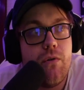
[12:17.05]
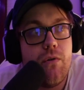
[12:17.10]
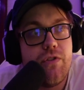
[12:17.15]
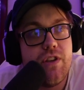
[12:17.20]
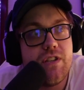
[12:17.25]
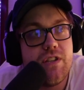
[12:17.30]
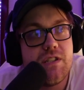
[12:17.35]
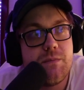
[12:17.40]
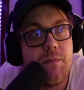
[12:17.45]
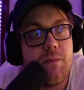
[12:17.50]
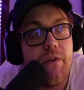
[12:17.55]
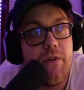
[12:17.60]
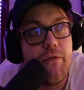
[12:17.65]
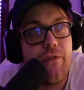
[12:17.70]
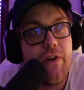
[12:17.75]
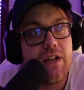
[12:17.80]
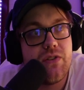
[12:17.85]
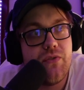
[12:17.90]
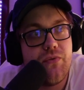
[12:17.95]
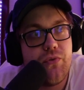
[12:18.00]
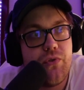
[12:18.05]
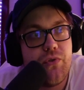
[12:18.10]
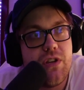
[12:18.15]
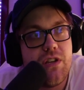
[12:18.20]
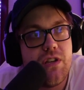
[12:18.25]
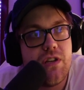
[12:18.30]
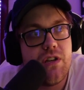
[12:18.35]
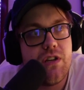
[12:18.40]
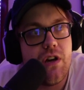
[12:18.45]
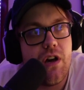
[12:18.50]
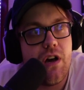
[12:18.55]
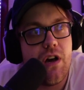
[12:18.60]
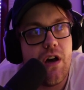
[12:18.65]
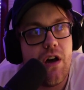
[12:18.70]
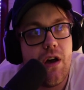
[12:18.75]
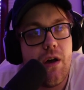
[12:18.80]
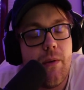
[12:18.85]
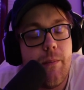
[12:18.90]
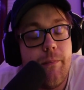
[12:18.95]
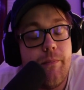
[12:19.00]
This is effectively
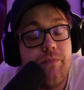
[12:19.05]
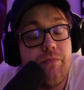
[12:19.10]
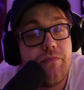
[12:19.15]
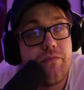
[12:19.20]
Baldarok,